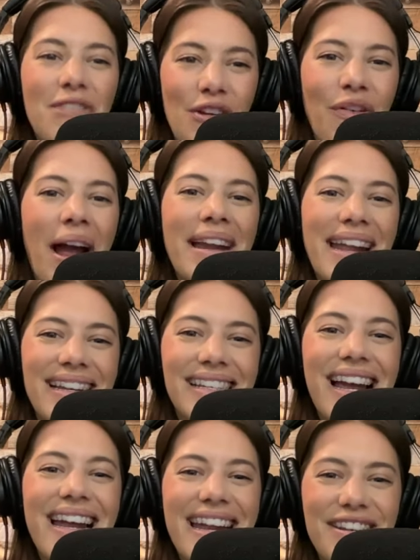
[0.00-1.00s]
define
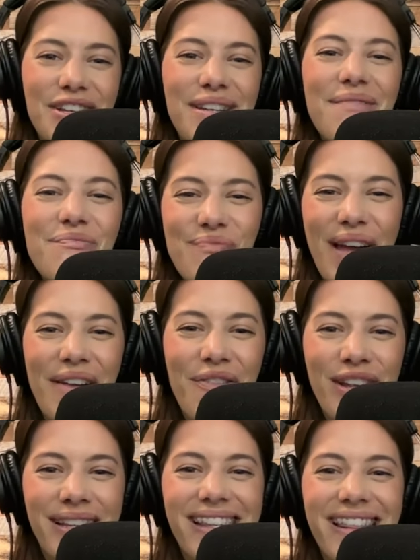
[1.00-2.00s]
anti-aging
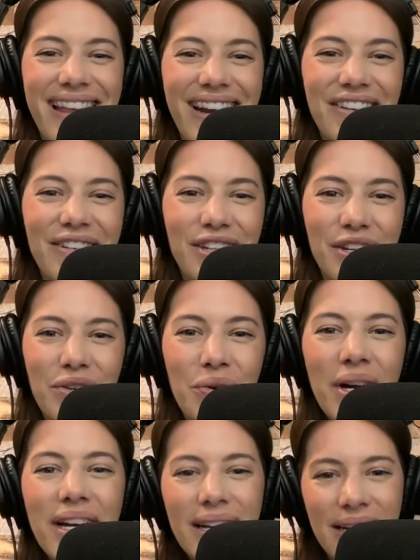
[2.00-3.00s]
benefits there
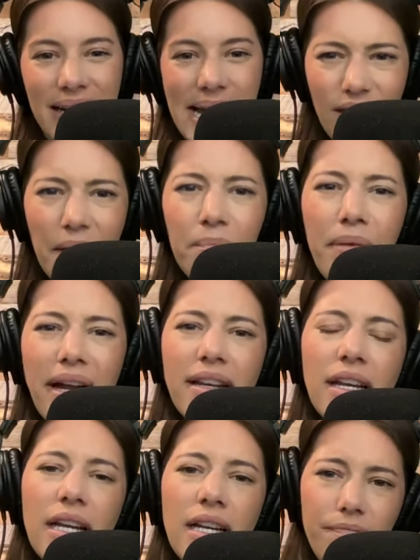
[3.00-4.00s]
too.
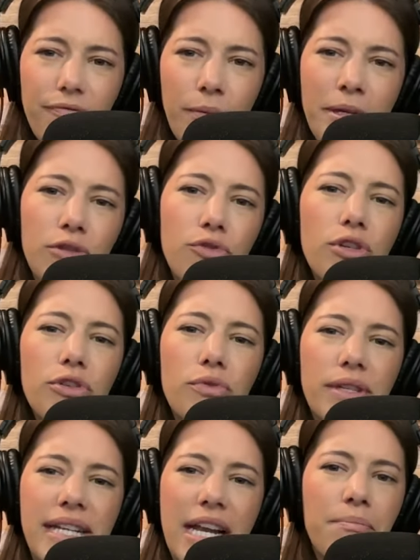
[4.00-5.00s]
But from a
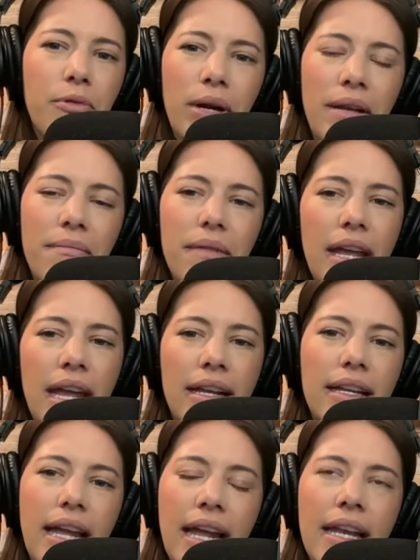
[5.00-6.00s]
nutritional standpoint,
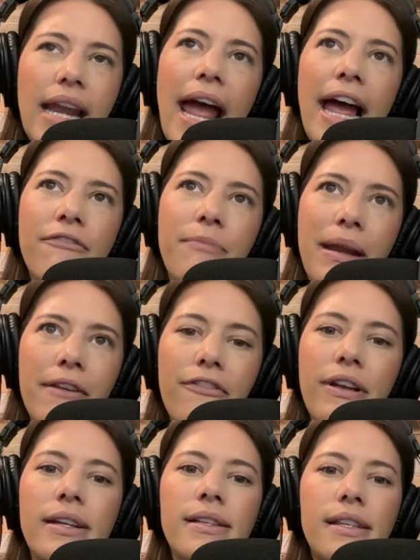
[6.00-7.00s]
it can have
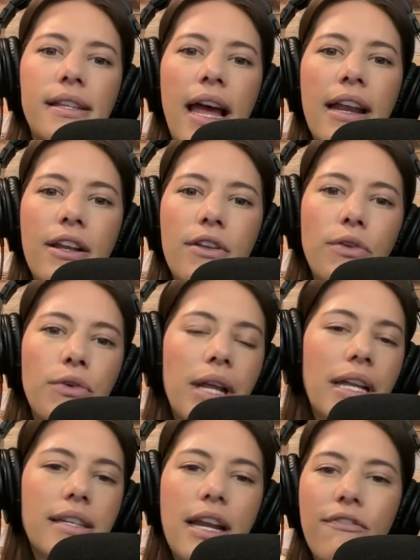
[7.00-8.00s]
benefits that
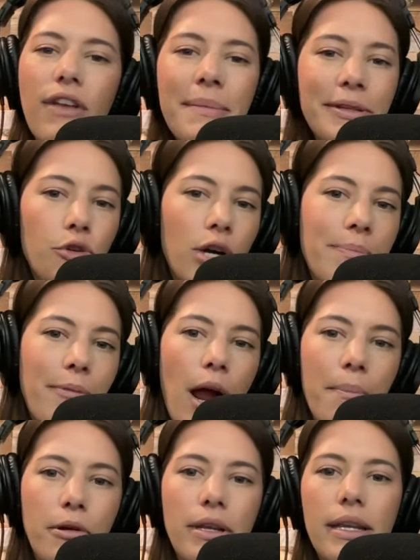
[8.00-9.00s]
include anti-inflammatory
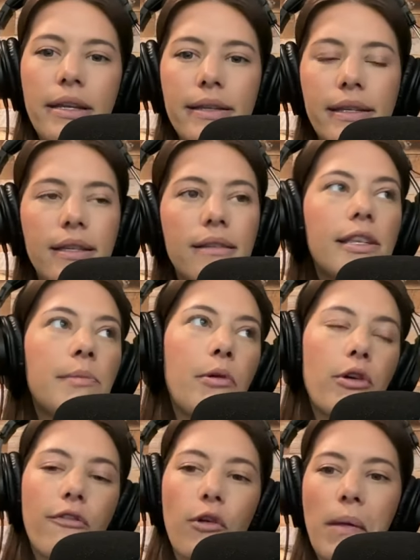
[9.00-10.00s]
properties,
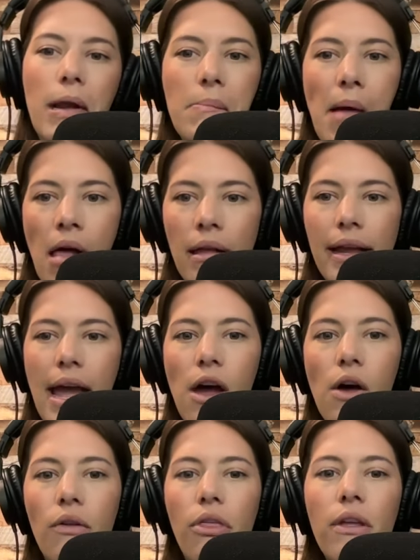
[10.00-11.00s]
support for metabolic
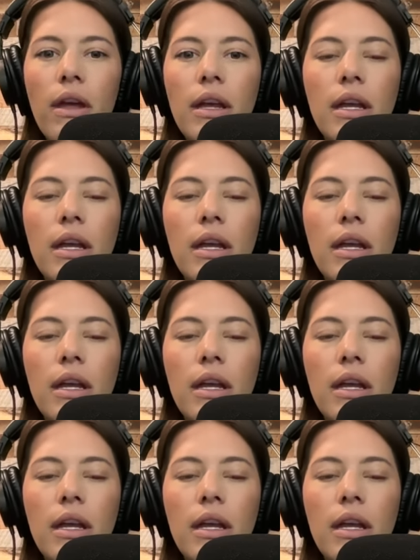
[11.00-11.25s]
health,